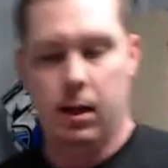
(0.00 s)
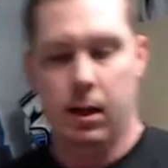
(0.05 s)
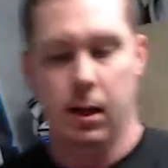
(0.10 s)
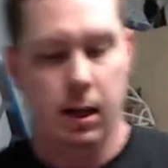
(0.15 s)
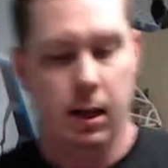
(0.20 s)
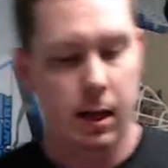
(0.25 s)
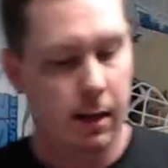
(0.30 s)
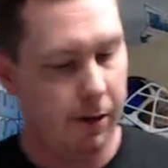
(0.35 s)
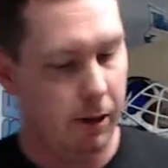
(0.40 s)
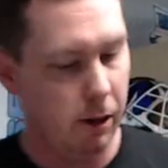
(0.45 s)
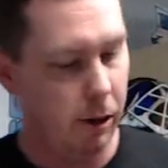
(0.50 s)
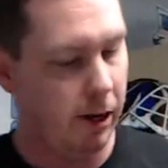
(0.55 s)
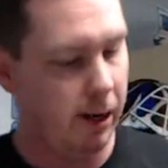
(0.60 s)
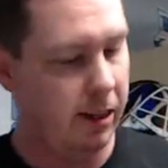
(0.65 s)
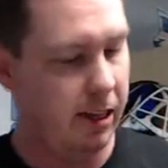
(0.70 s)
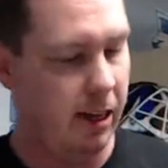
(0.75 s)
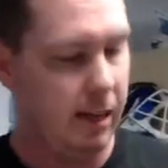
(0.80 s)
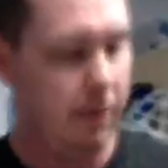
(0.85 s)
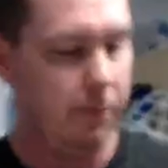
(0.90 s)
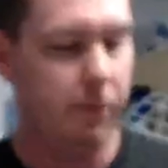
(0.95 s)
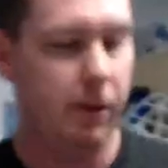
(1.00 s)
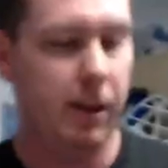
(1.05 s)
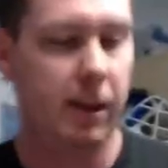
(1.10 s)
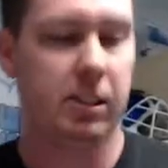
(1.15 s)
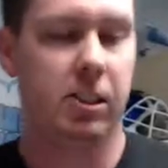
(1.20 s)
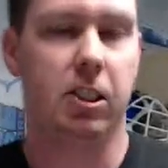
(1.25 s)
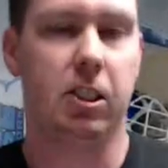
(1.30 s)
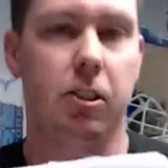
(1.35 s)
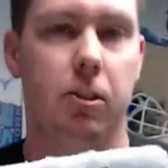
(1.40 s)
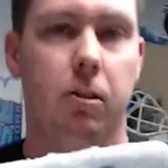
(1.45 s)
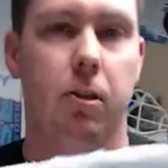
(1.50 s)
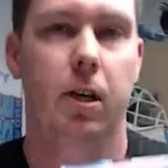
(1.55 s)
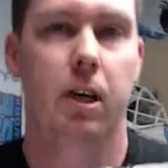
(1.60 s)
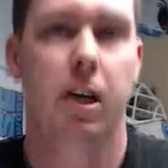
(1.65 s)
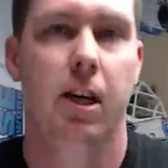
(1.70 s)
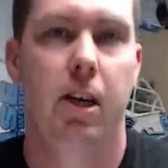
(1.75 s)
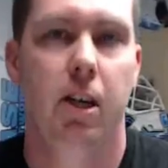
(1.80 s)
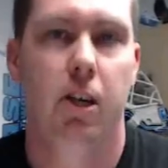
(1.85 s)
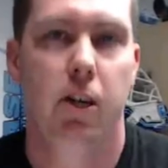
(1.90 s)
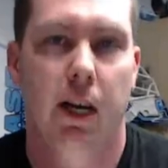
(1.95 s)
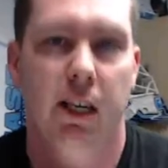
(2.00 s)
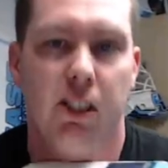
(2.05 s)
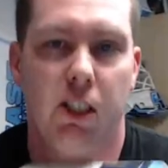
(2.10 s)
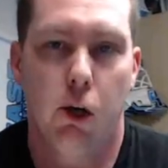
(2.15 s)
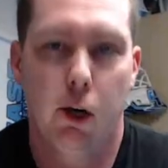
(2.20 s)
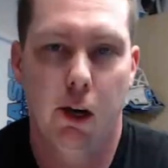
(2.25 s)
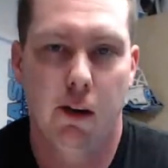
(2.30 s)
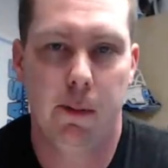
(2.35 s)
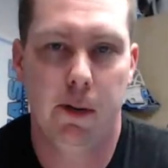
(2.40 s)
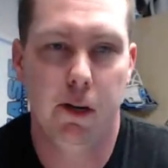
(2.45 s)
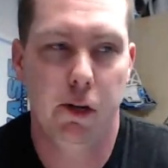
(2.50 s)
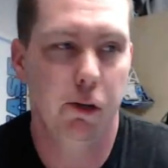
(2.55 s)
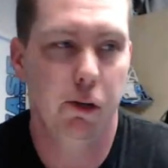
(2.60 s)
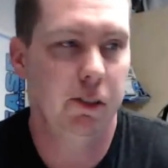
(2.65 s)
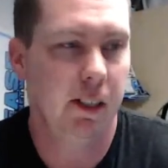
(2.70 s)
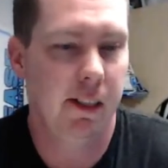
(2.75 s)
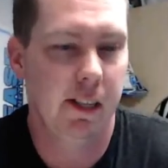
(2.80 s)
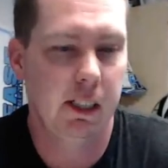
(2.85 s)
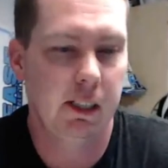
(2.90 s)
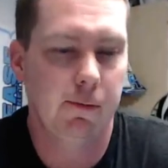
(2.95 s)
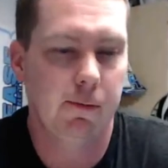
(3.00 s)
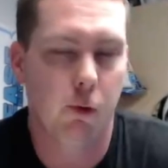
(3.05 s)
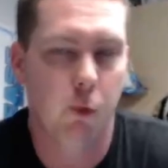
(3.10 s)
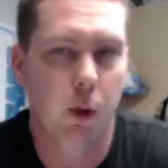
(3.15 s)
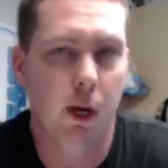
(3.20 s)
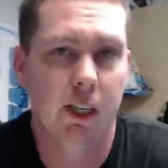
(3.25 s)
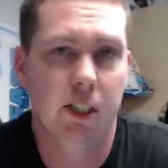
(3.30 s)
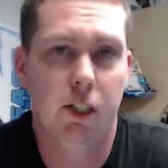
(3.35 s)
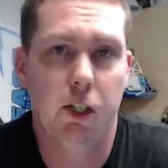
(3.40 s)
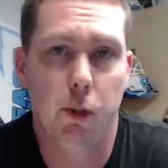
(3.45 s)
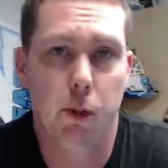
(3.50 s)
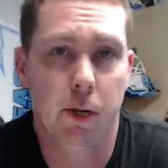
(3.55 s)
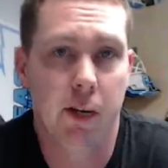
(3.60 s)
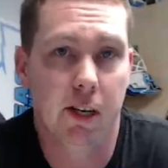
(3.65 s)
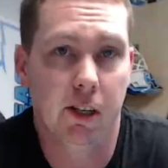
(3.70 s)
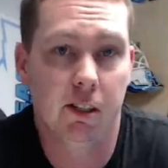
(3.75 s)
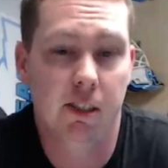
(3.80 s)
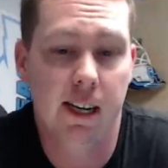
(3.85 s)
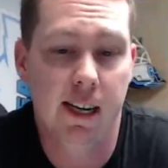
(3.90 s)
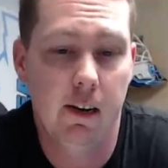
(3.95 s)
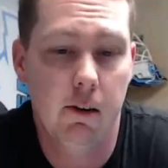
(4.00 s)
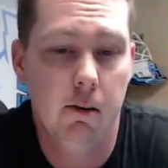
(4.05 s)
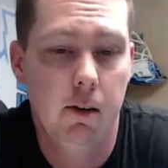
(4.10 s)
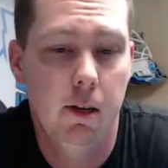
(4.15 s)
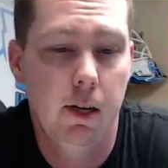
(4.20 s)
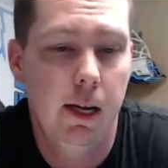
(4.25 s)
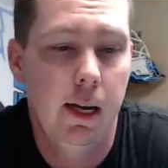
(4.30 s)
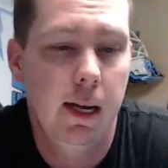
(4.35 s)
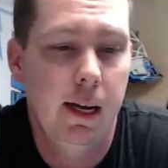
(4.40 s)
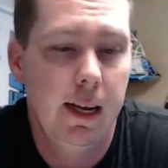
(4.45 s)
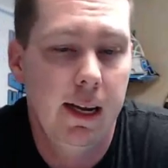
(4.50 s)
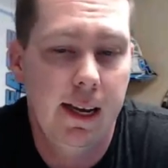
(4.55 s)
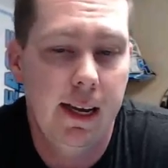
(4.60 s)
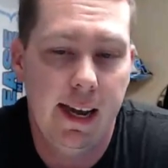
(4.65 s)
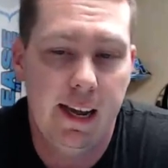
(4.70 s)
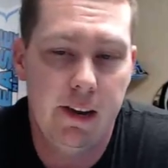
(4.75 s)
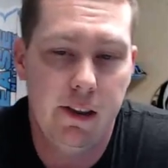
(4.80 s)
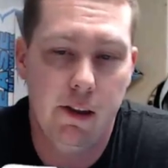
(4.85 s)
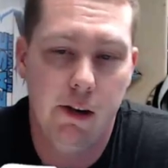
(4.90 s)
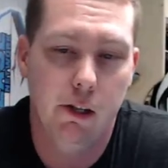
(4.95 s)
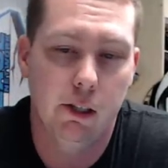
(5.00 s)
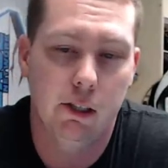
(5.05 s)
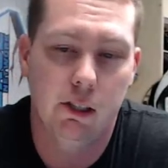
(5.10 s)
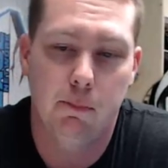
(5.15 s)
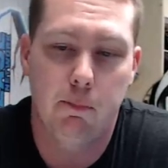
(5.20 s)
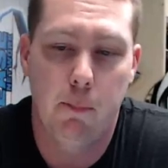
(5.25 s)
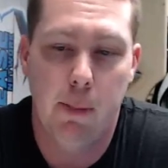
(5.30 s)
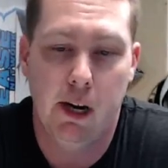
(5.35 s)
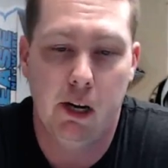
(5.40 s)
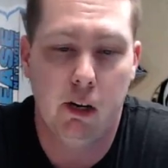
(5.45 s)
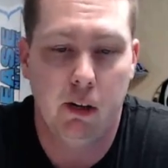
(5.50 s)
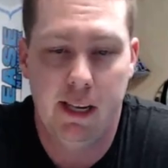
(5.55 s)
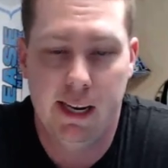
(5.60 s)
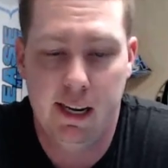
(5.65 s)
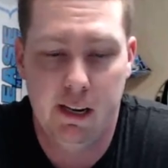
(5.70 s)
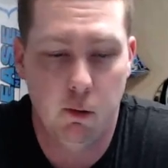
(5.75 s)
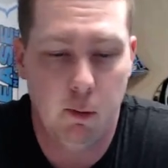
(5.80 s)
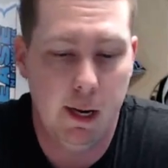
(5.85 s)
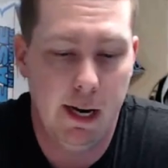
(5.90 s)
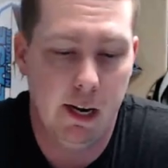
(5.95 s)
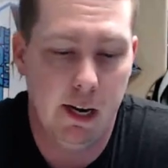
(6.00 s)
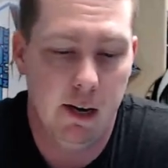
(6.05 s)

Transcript: if I look at the eFlex 2, you guys know I've been using this for what two years now and there is barely anywhere.